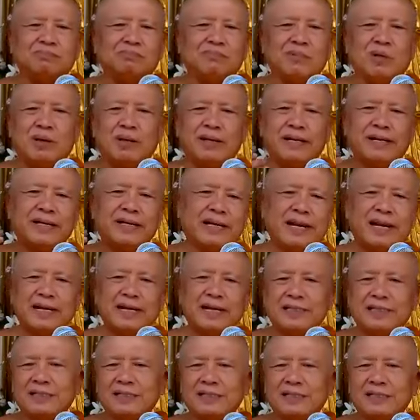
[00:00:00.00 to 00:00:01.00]
Body
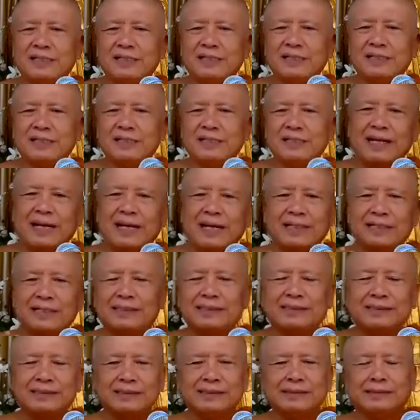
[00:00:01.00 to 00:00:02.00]
collector, my collector.